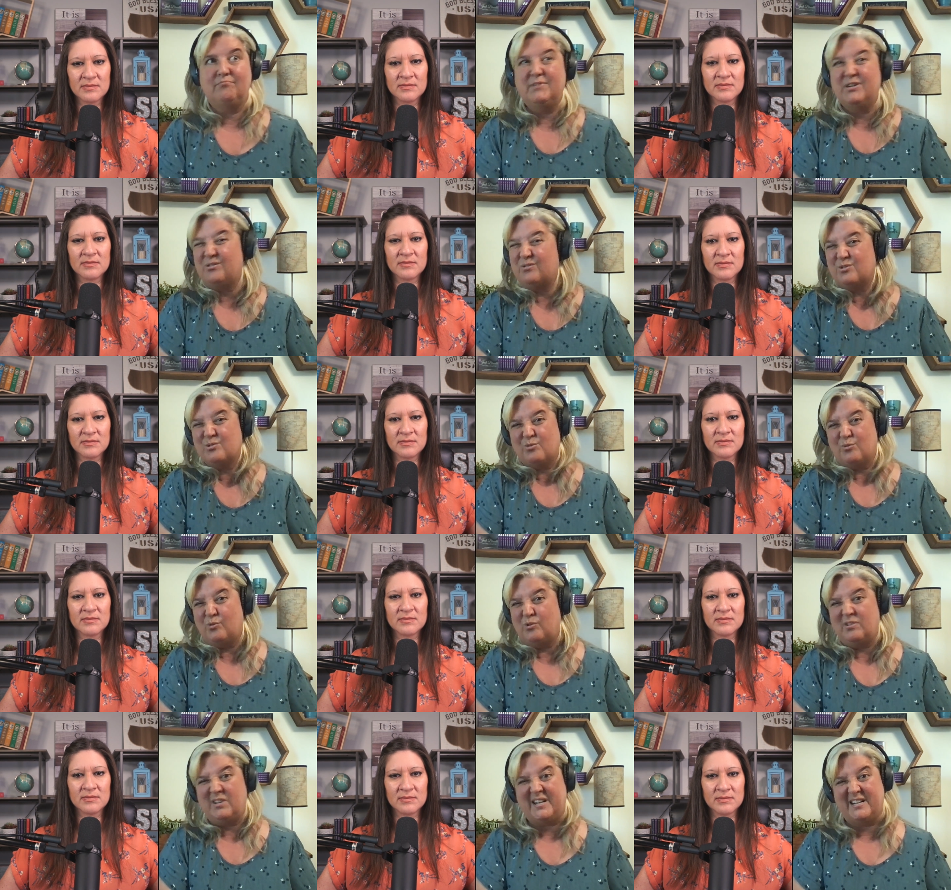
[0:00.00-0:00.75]
Speaker 1: middle
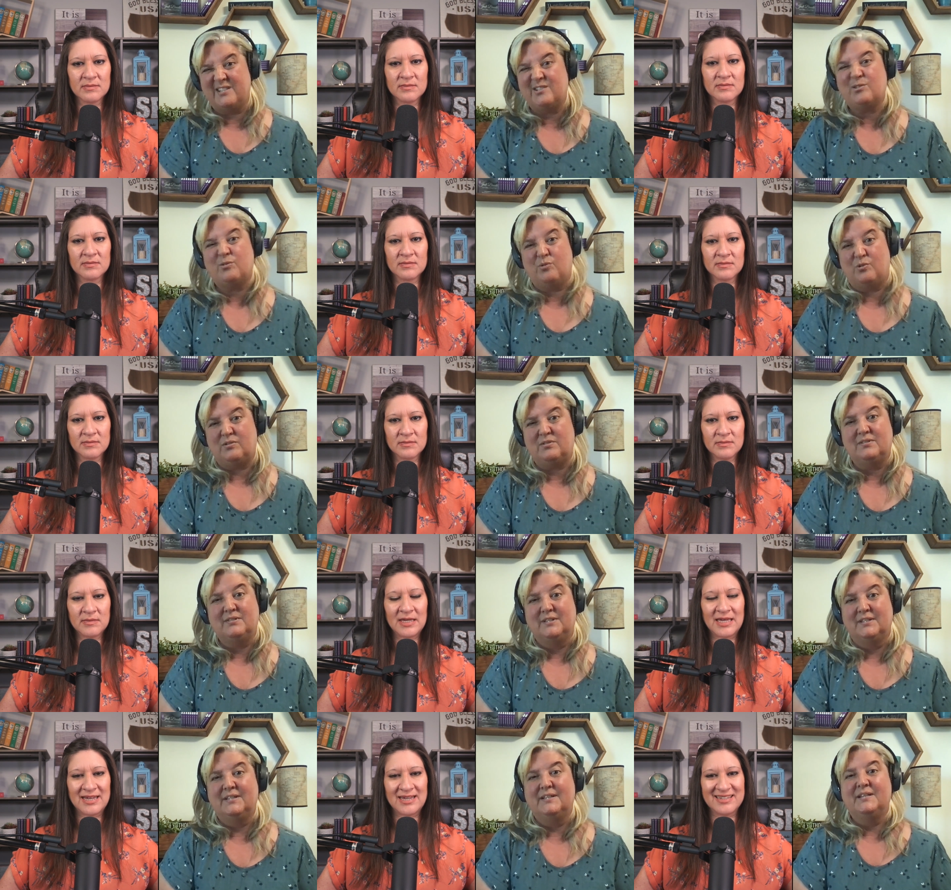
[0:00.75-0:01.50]
school, high
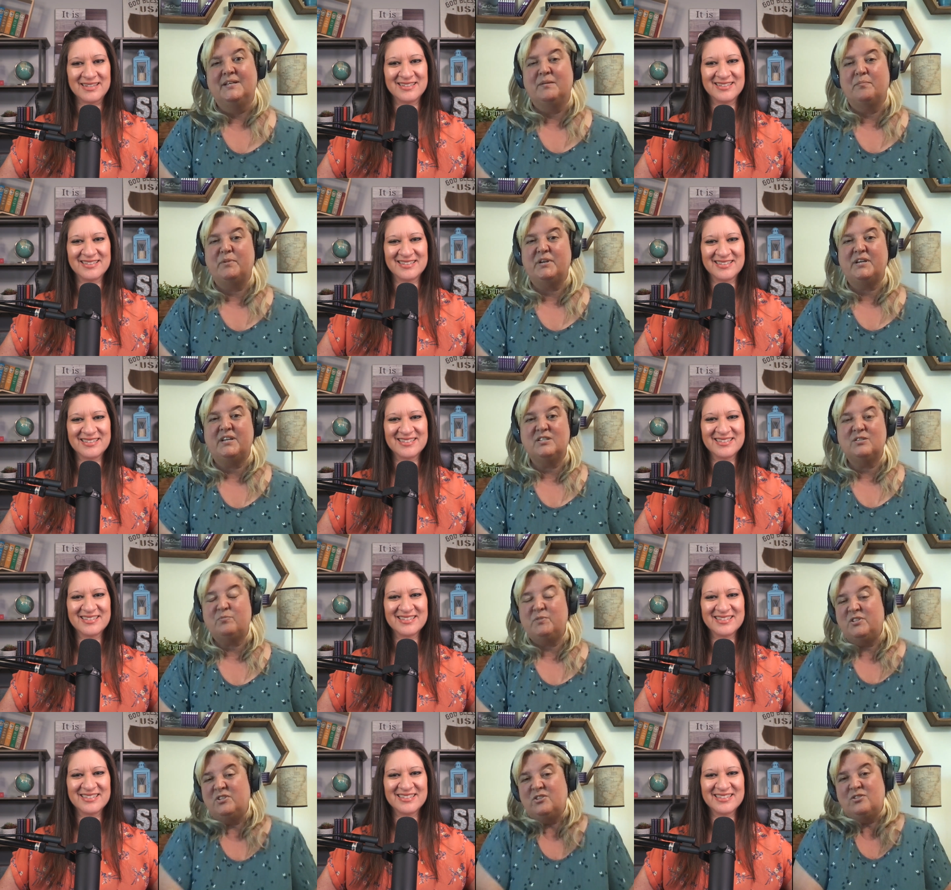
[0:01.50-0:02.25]
school. Yeah.
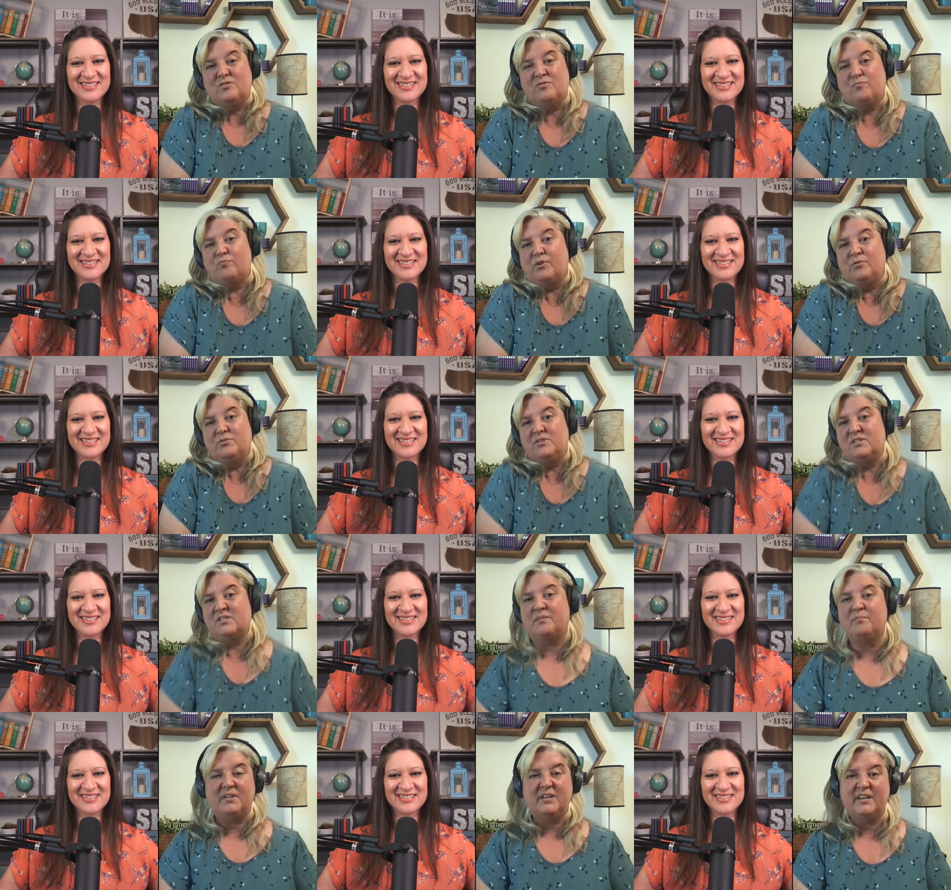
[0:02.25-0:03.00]
Because we just
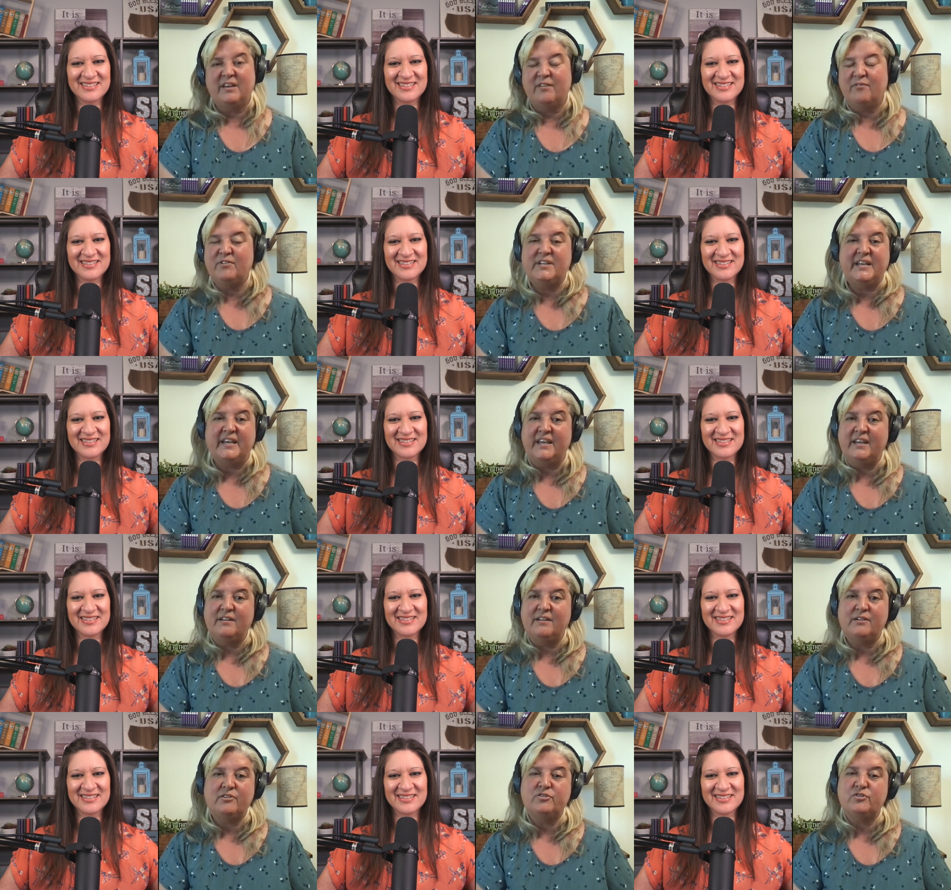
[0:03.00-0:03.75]
wrote something every
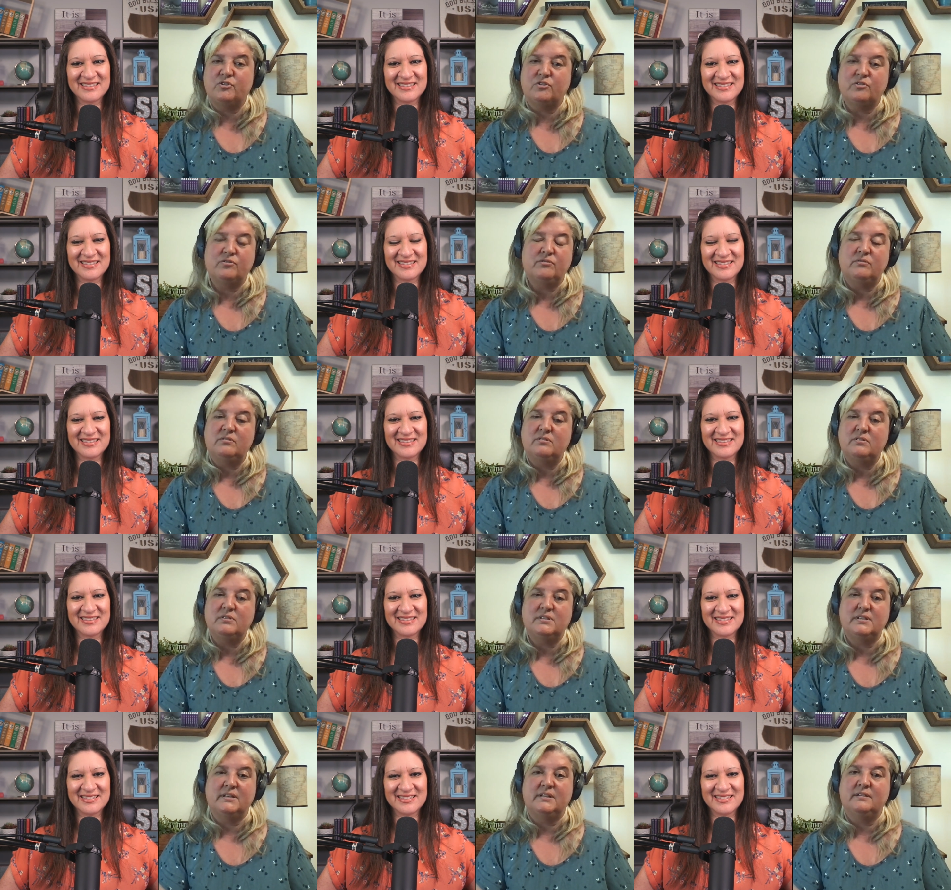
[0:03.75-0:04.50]
day in our
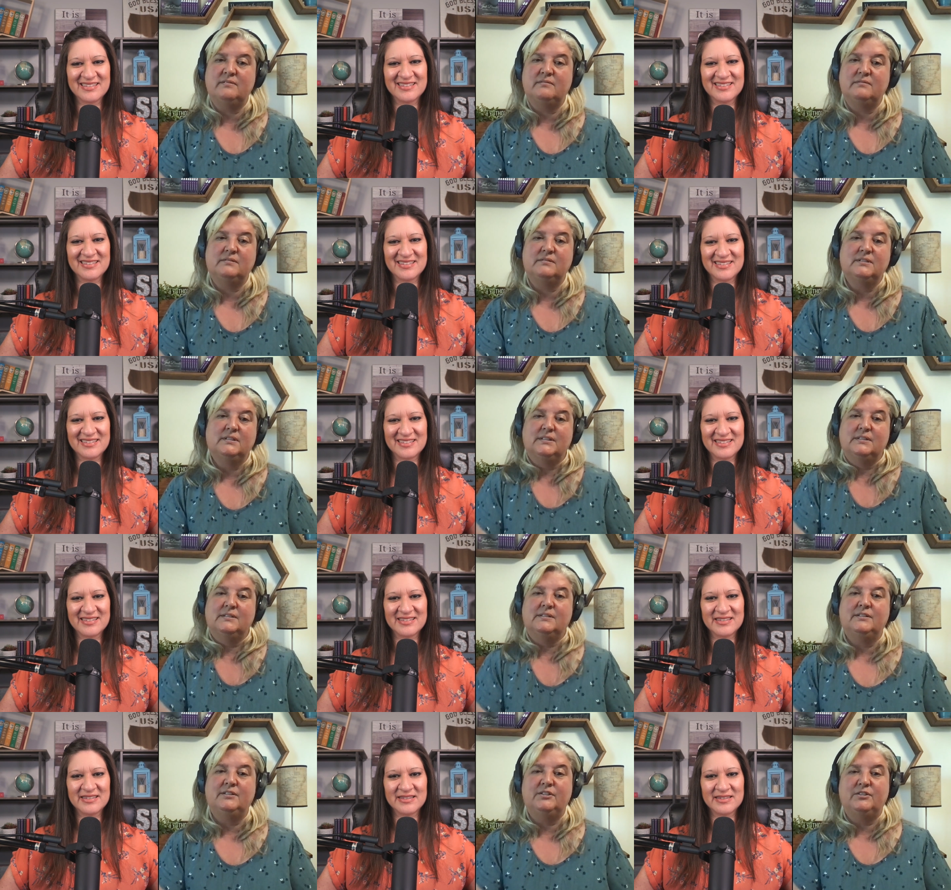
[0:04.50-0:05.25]
journals and,
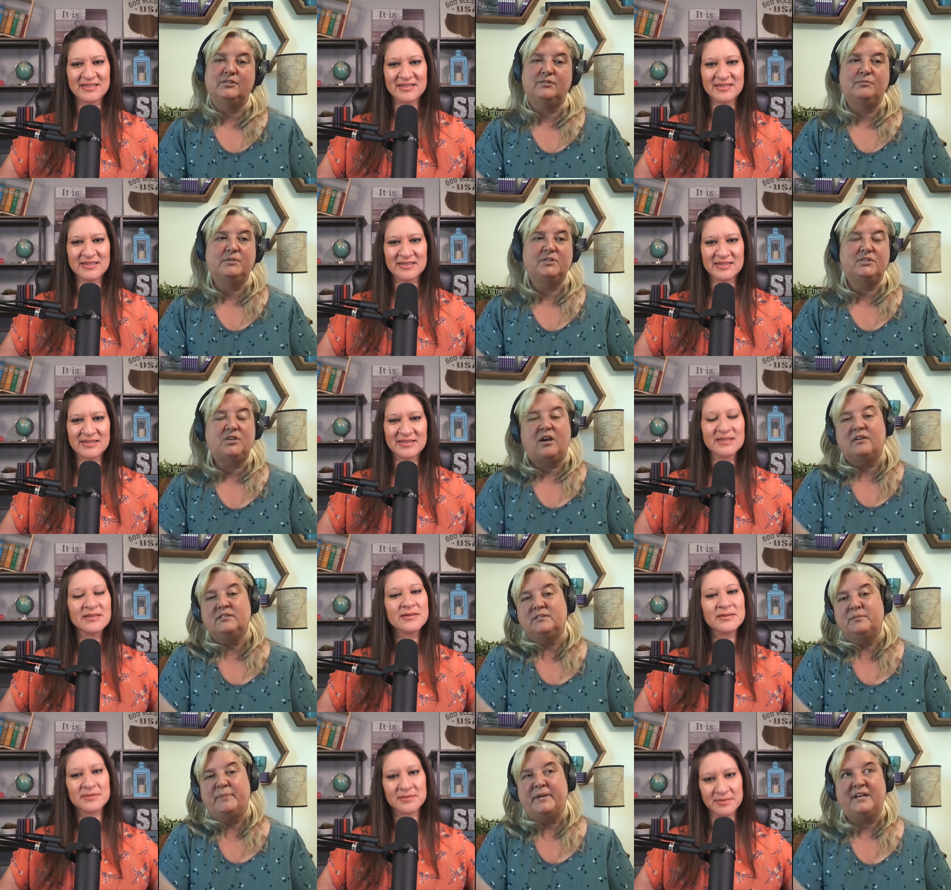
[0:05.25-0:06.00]
you know, we
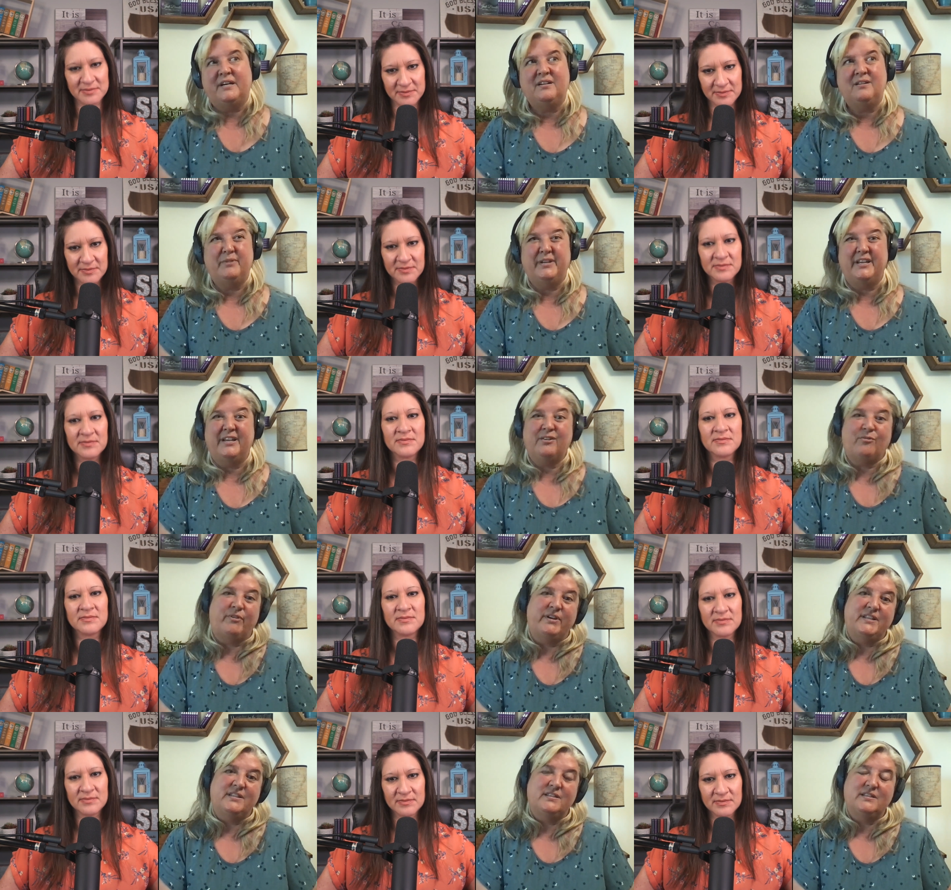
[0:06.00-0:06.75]
talked about it. We
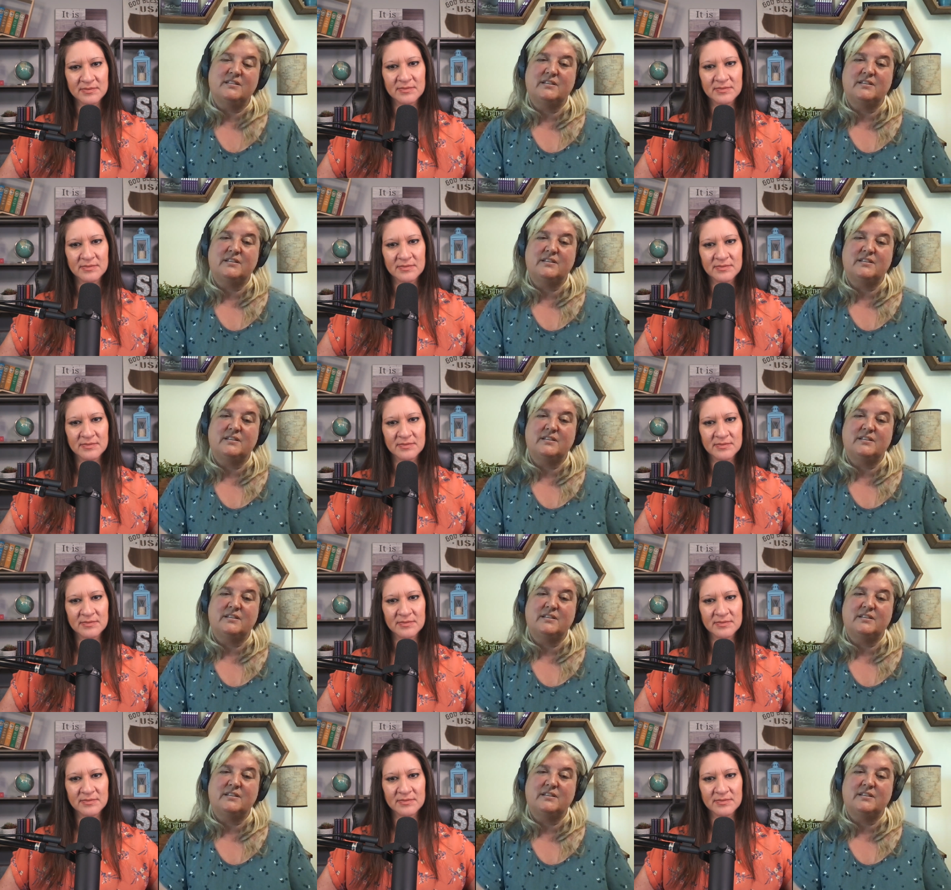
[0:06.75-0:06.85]
had great